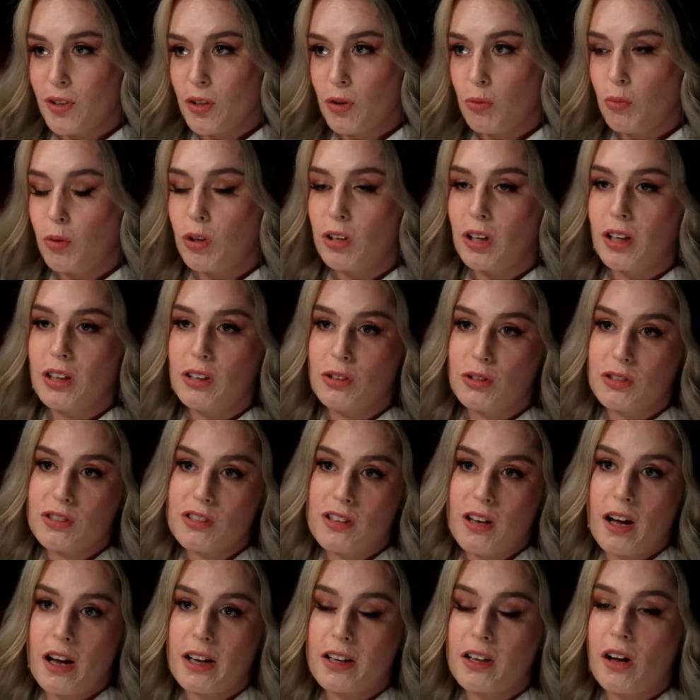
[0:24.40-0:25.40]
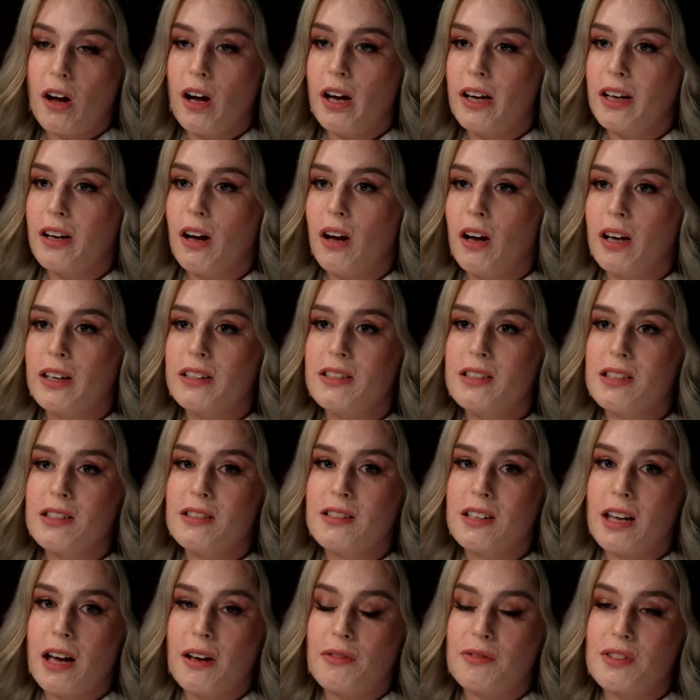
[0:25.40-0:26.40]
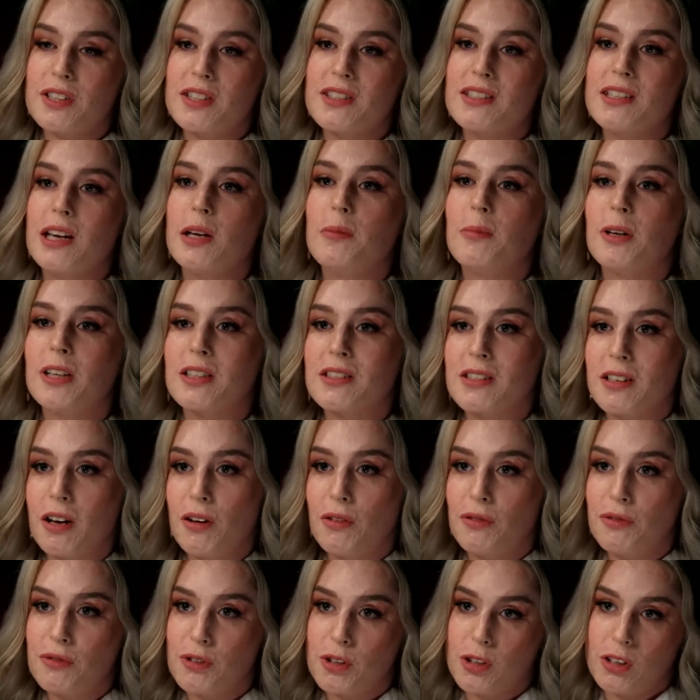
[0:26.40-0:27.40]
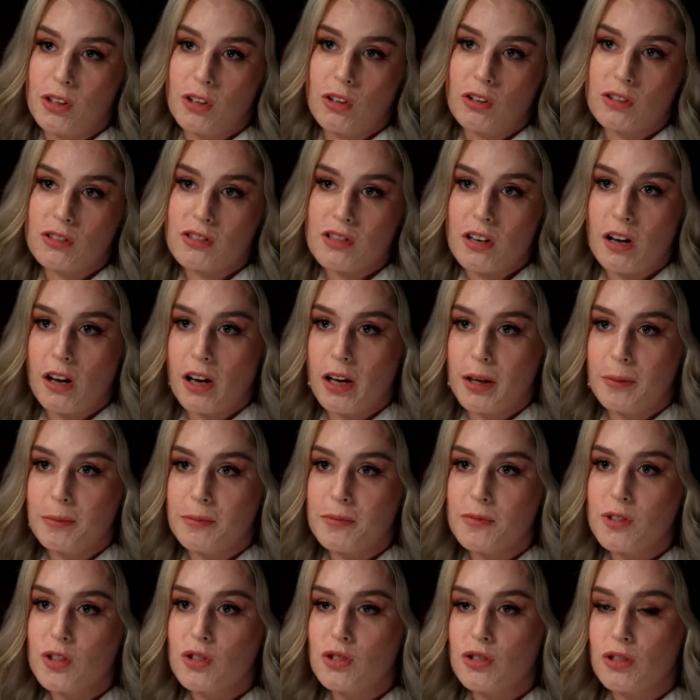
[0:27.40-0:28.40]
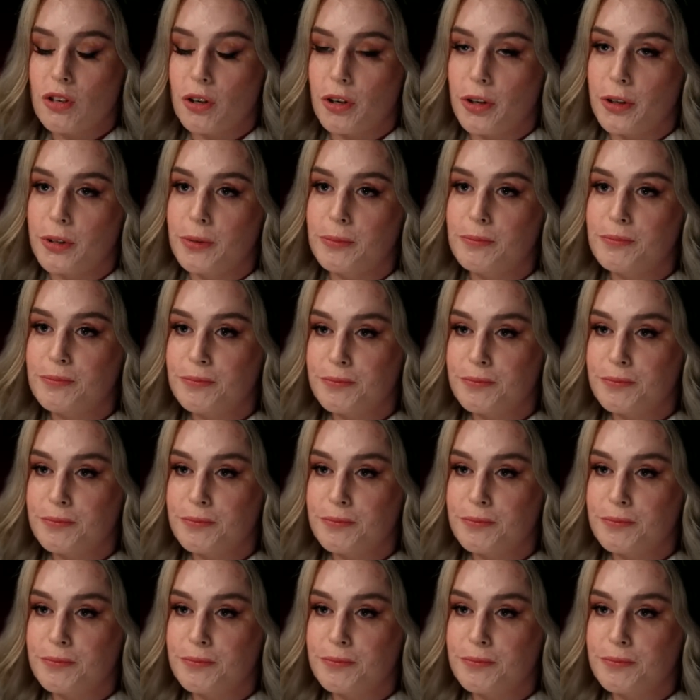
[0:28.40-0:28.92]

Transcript: what I looked like. I, I didn't have to see myself for a long time, so